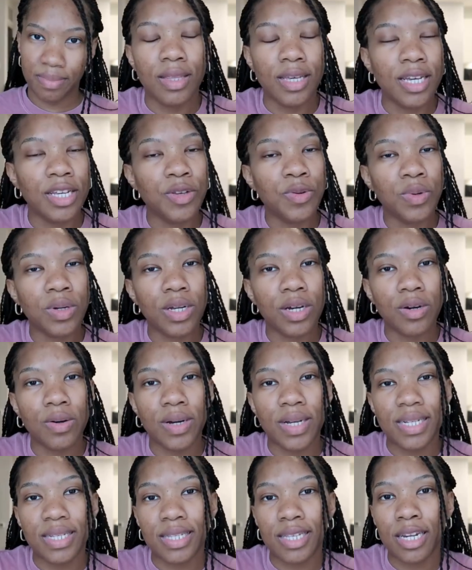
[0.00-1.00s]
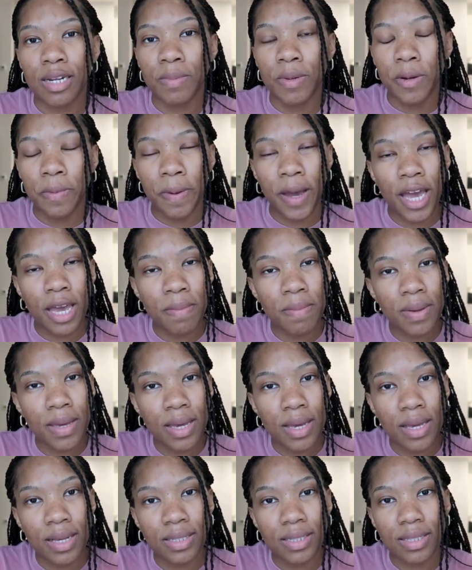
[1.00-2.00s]
Then you want to go ahead and set up your
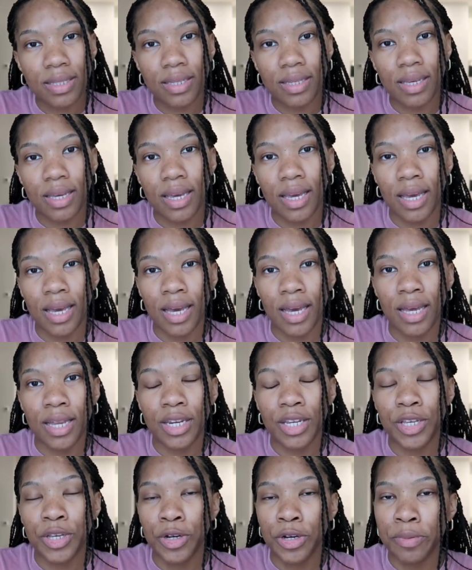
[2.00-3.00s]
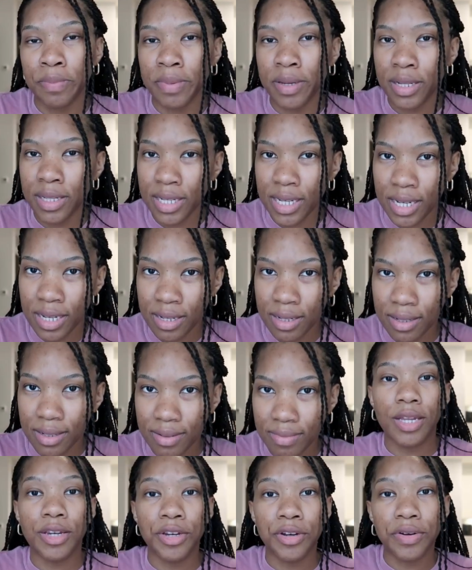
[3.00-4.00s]
payment and your billing.
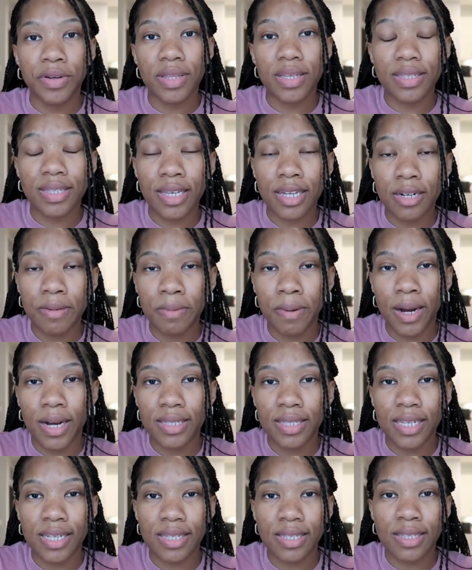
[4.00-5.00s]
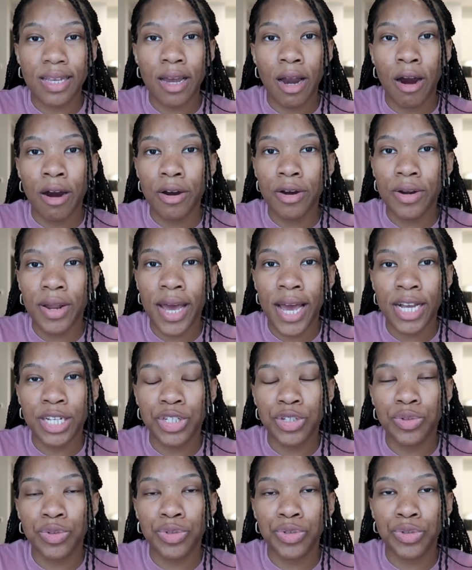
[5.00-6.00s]
And during the setup process, they are going to
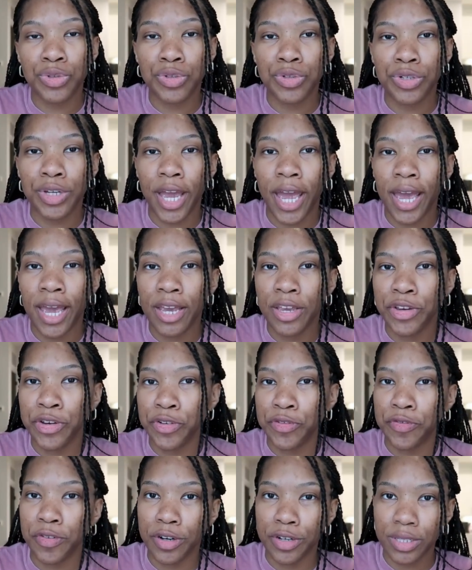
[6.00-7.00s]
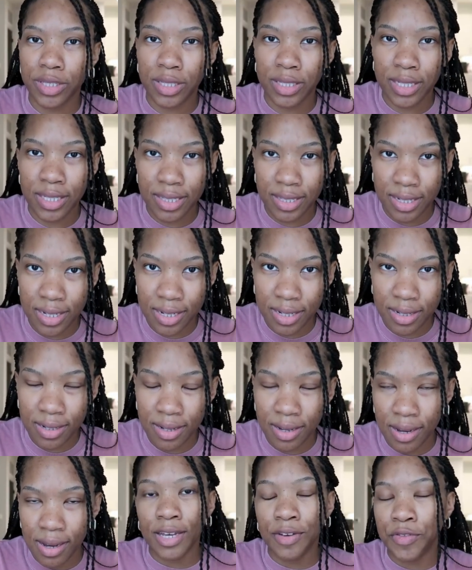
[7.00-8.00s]
ask you to create your first
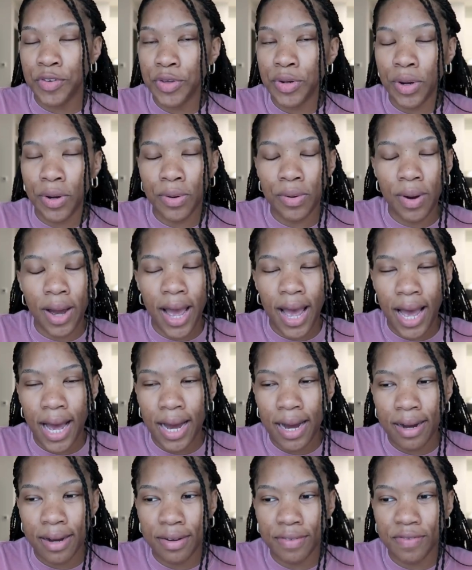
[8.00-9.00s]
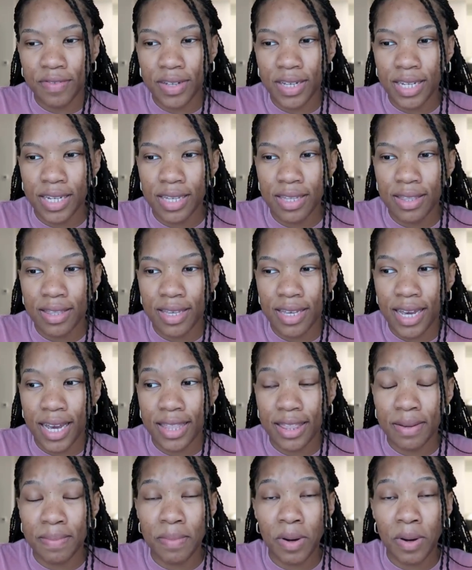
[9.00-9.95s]
listing. If you don't have anything at the